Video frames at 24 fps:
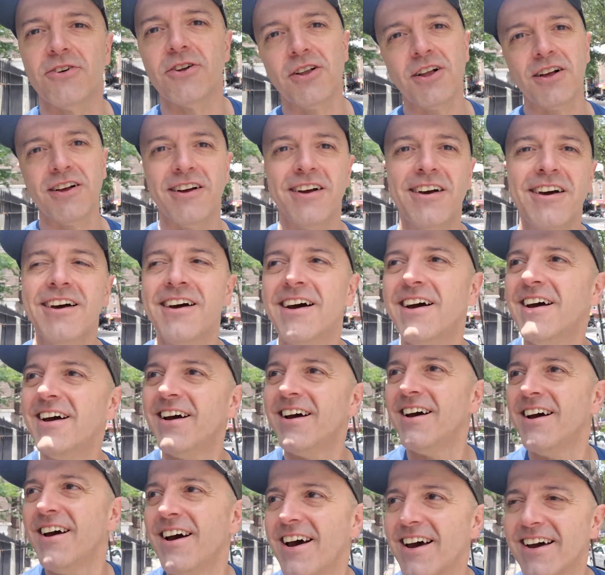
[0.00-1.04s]

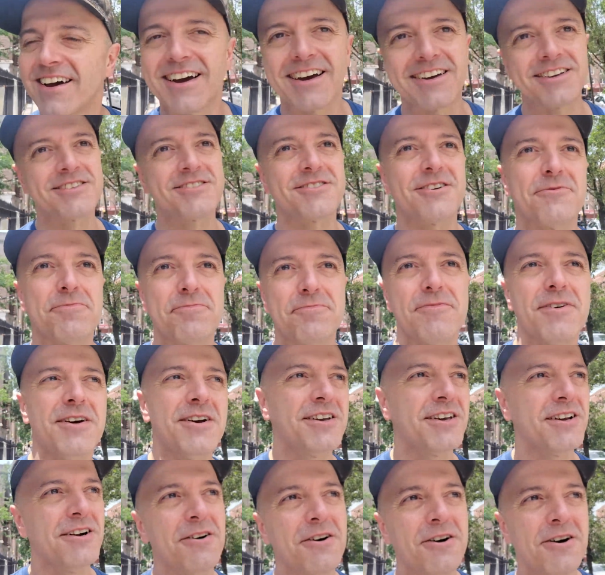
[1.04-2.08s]
I can start,
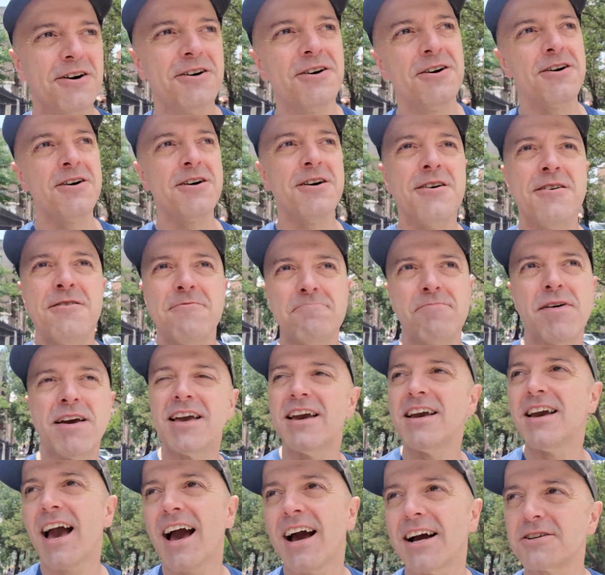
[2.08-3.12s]
you know,
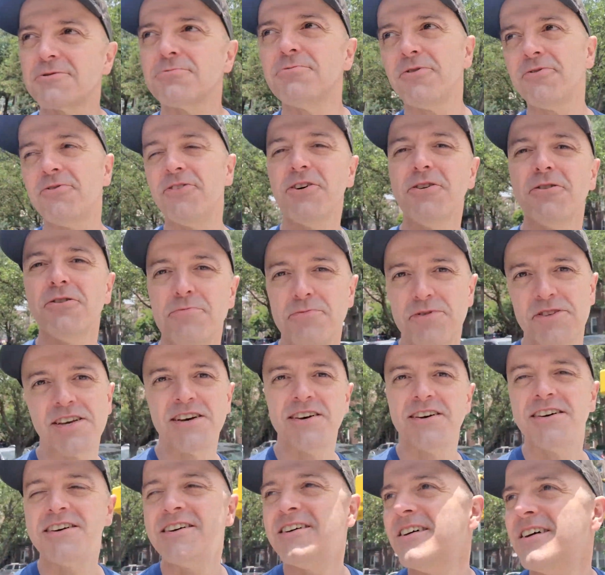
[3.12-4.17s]
making actual films.
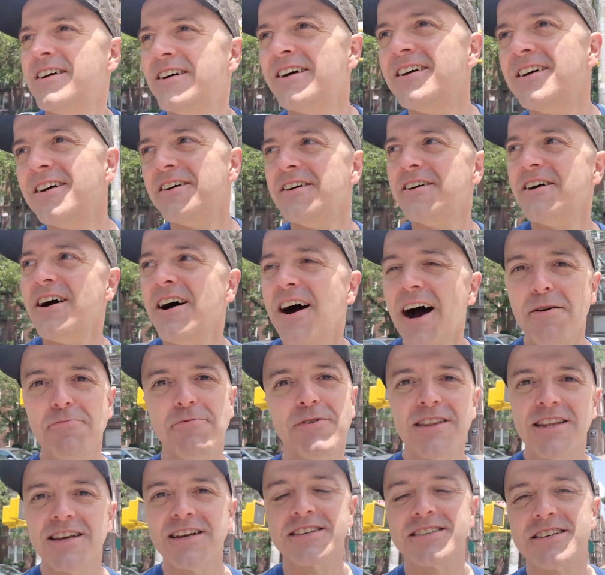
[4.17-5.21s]
I'm
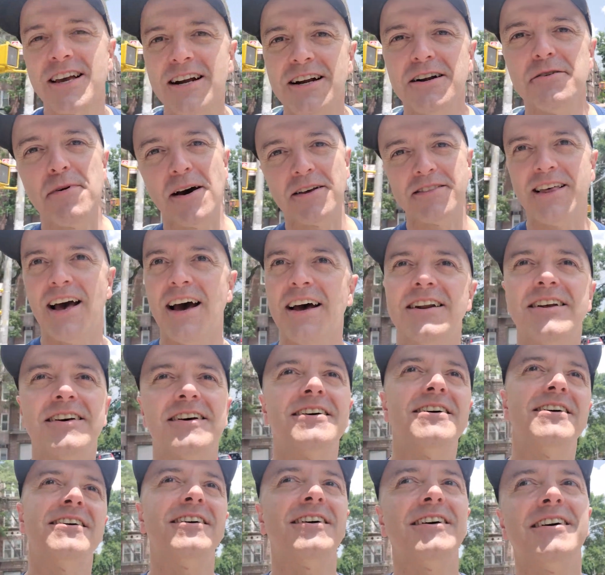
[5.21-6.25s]
really excited about that.
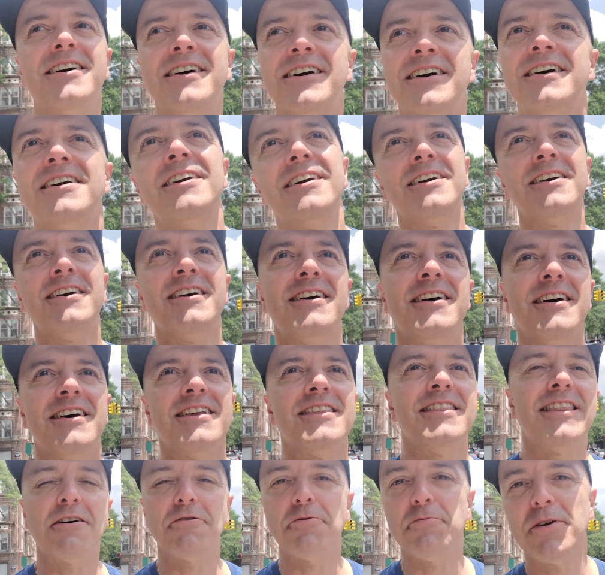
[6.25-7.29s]

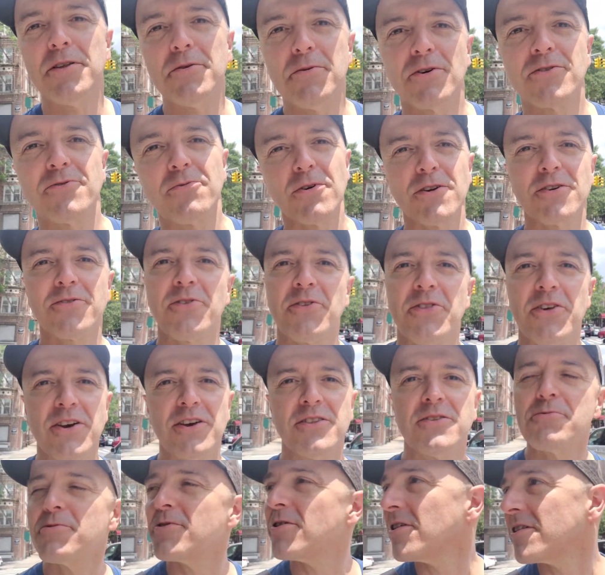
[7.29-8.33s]
That would be the most wonderful thing in the
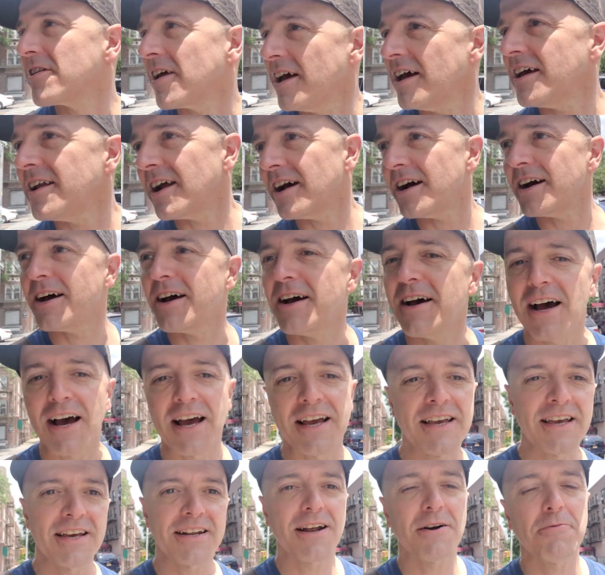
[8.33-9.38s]
world, and I
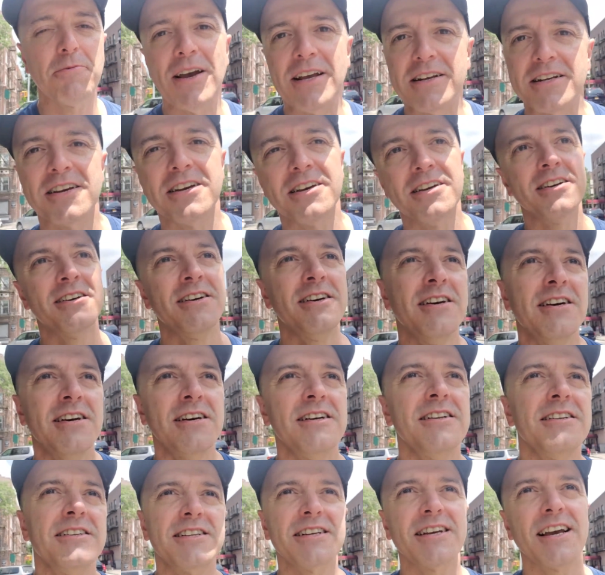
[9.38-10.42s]
cannot wait
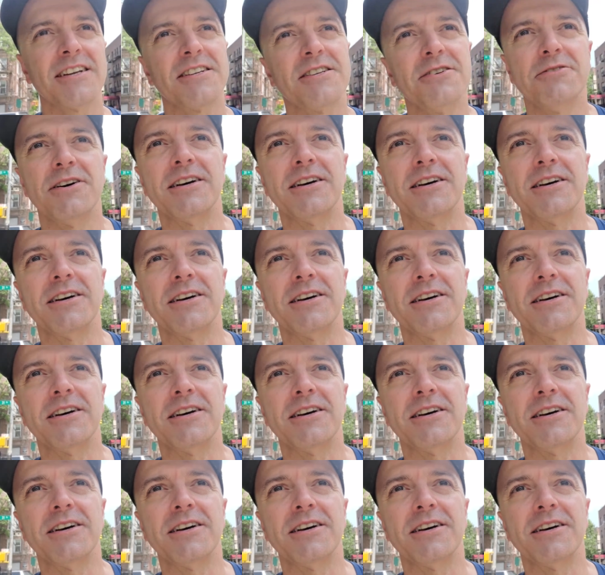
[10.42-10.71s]
to get to it.